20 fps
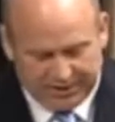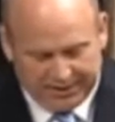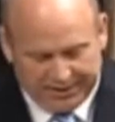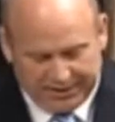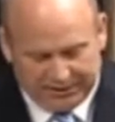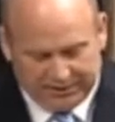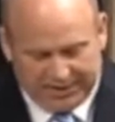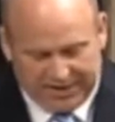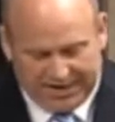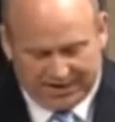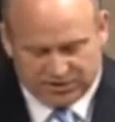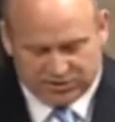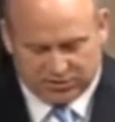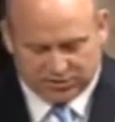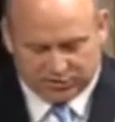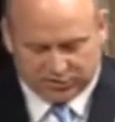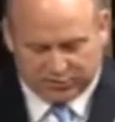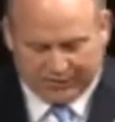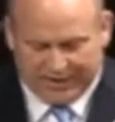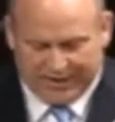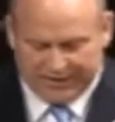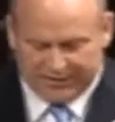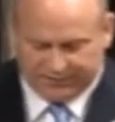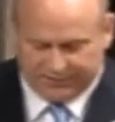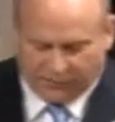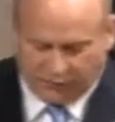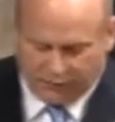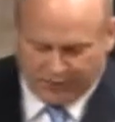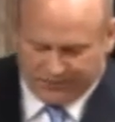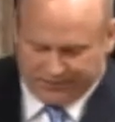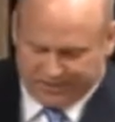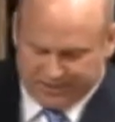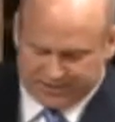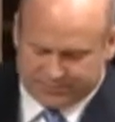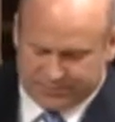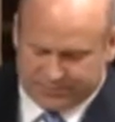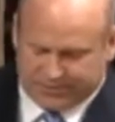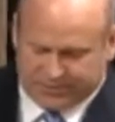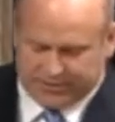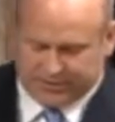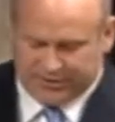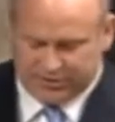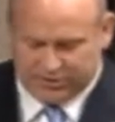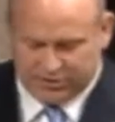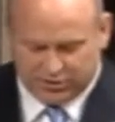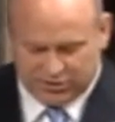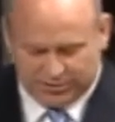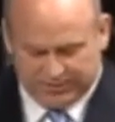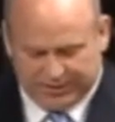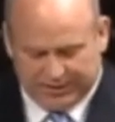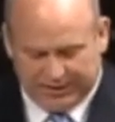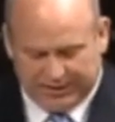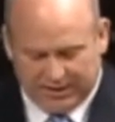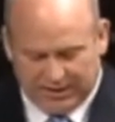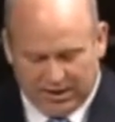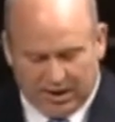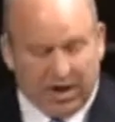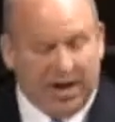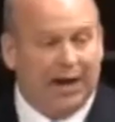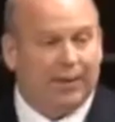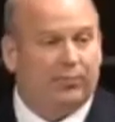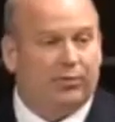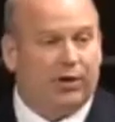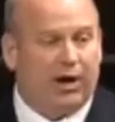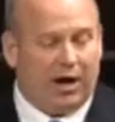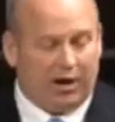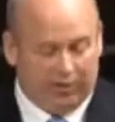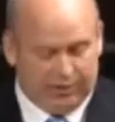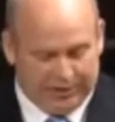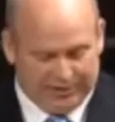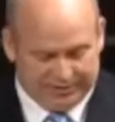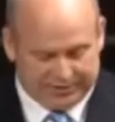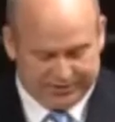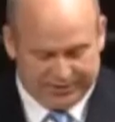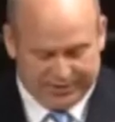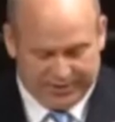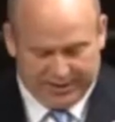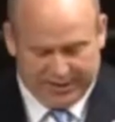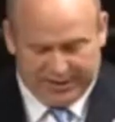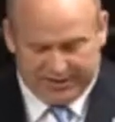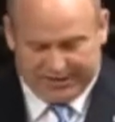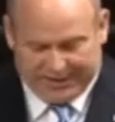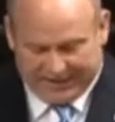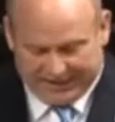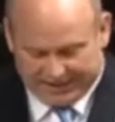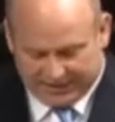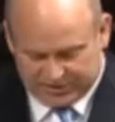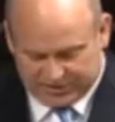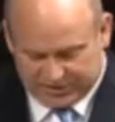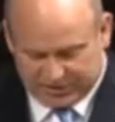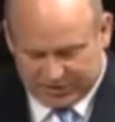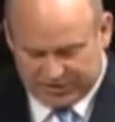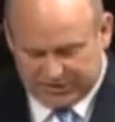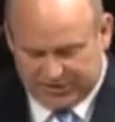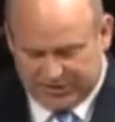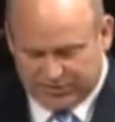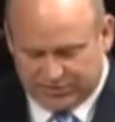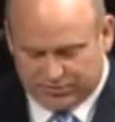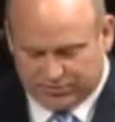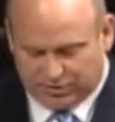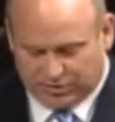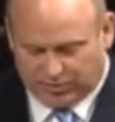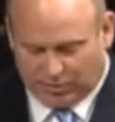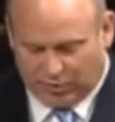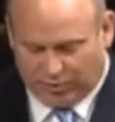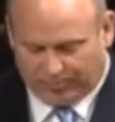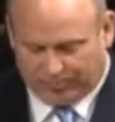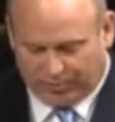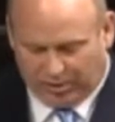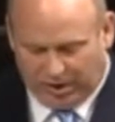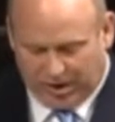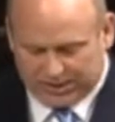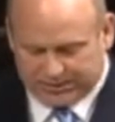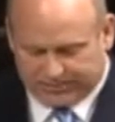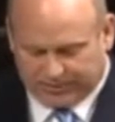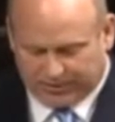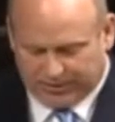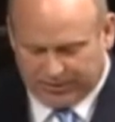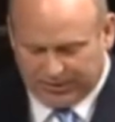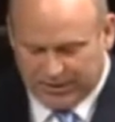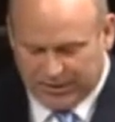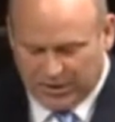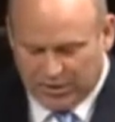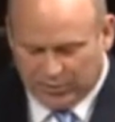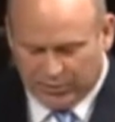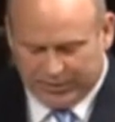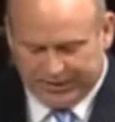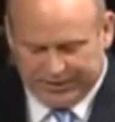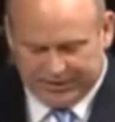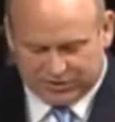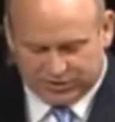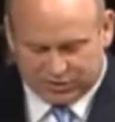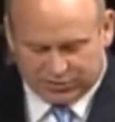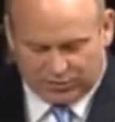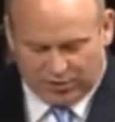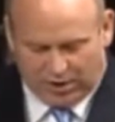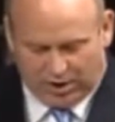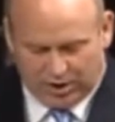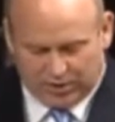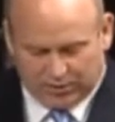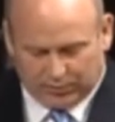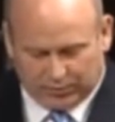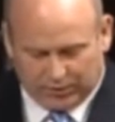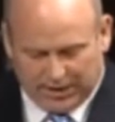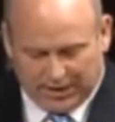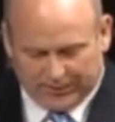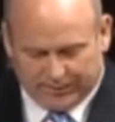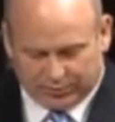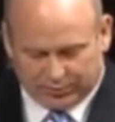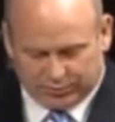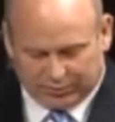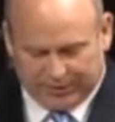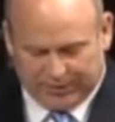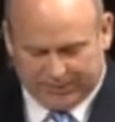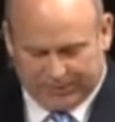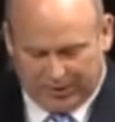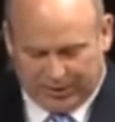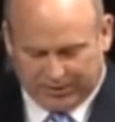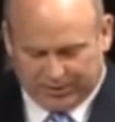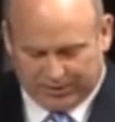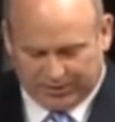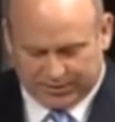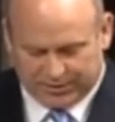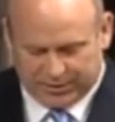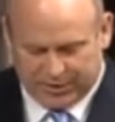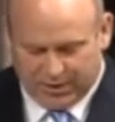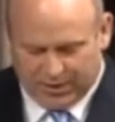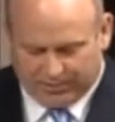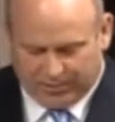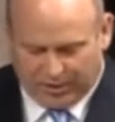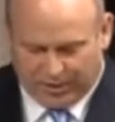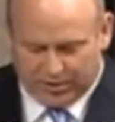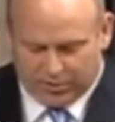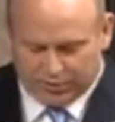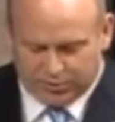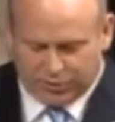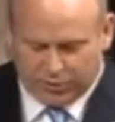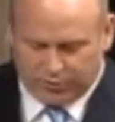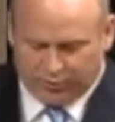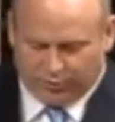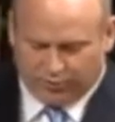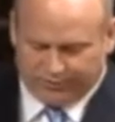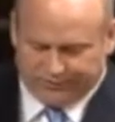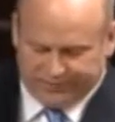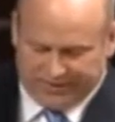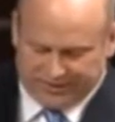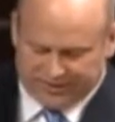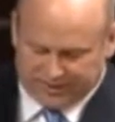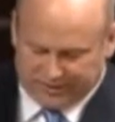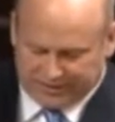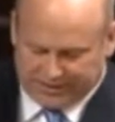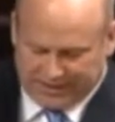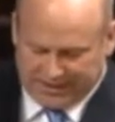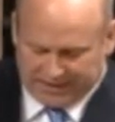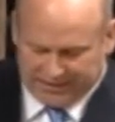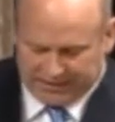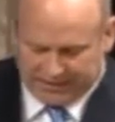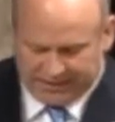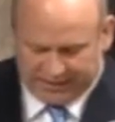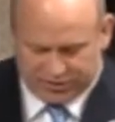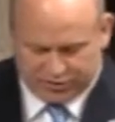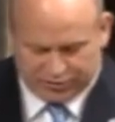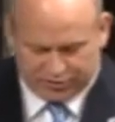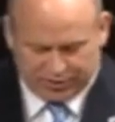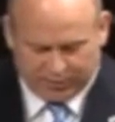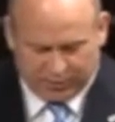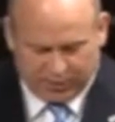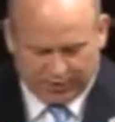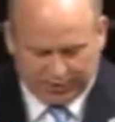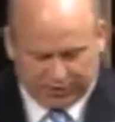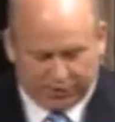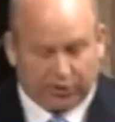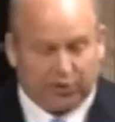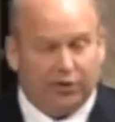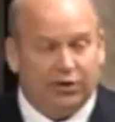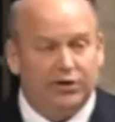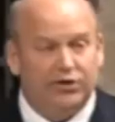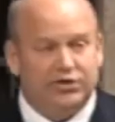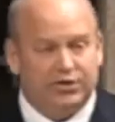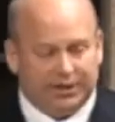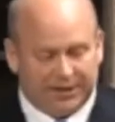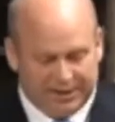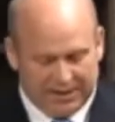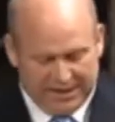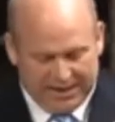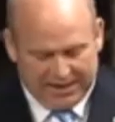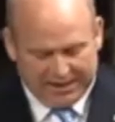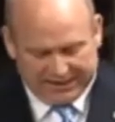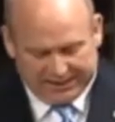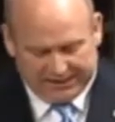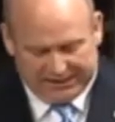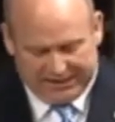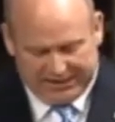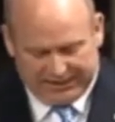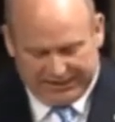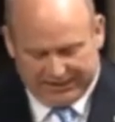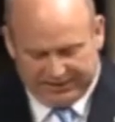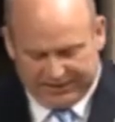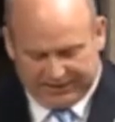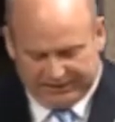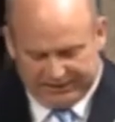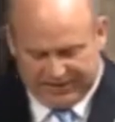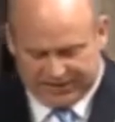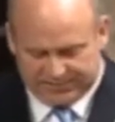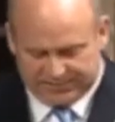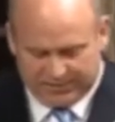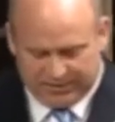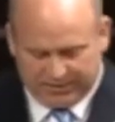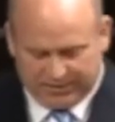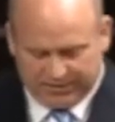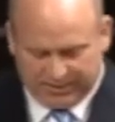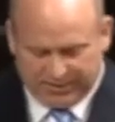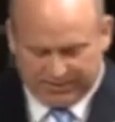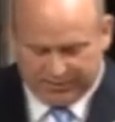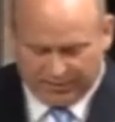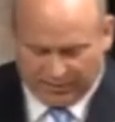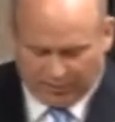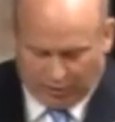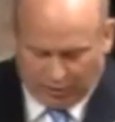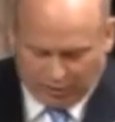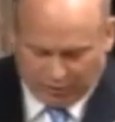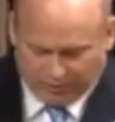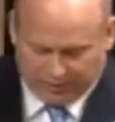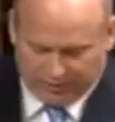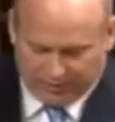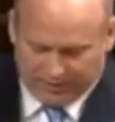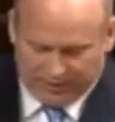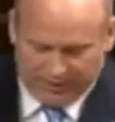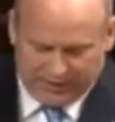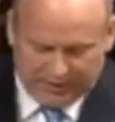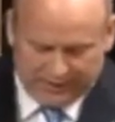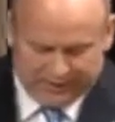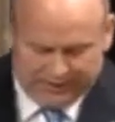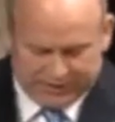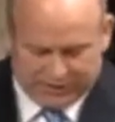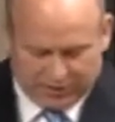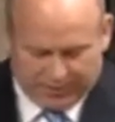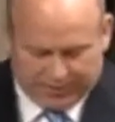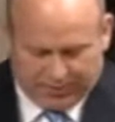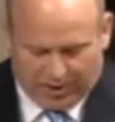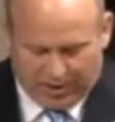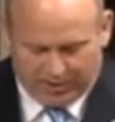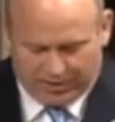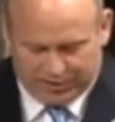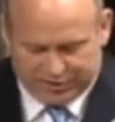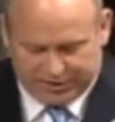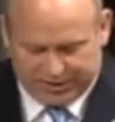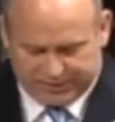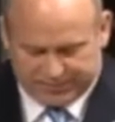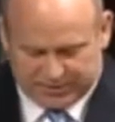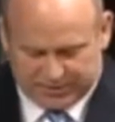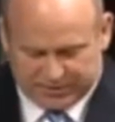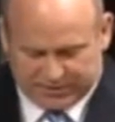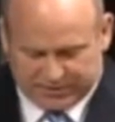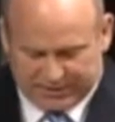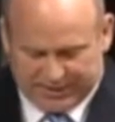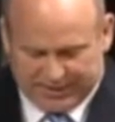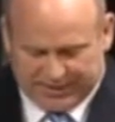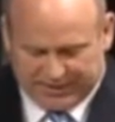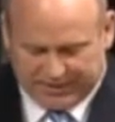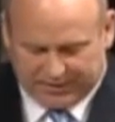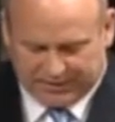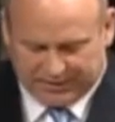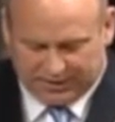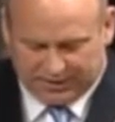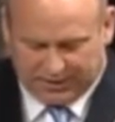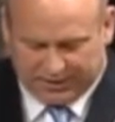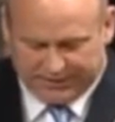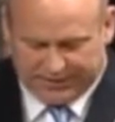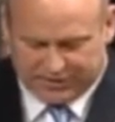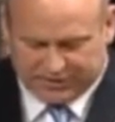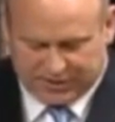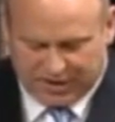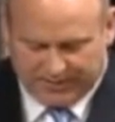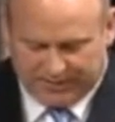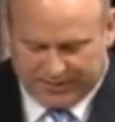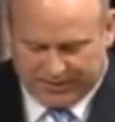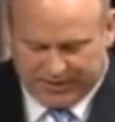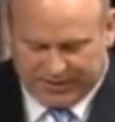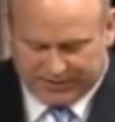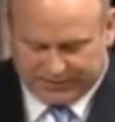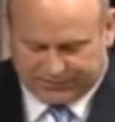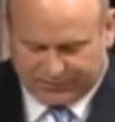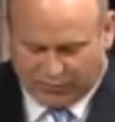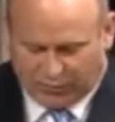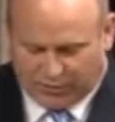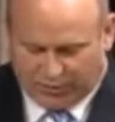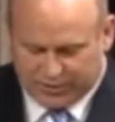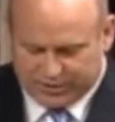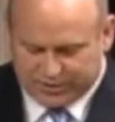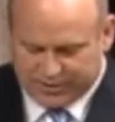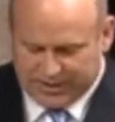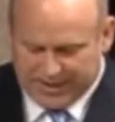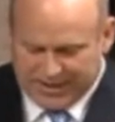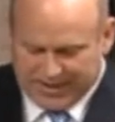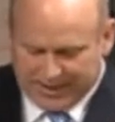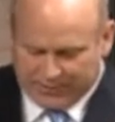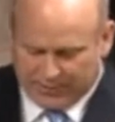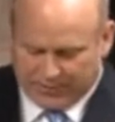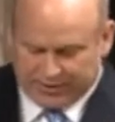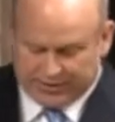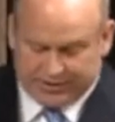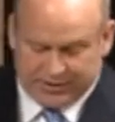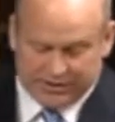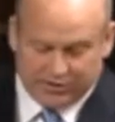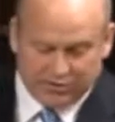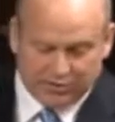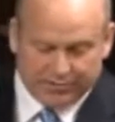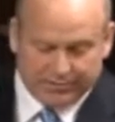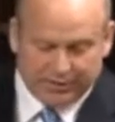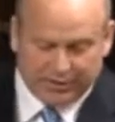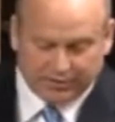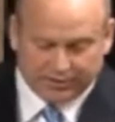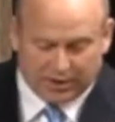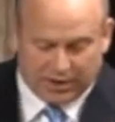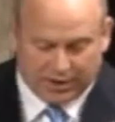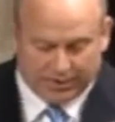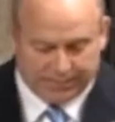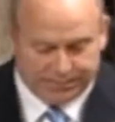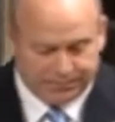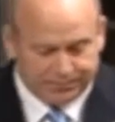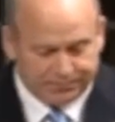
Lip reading: International trade and foreign investment continues to be high priorities. Canada has continued to grow and prosper. We need strong, reliable trade partners, partners who will invest in Canada industry while encouraging Canadian investment in their own. These are partnerships this government has forged and will continue to build on.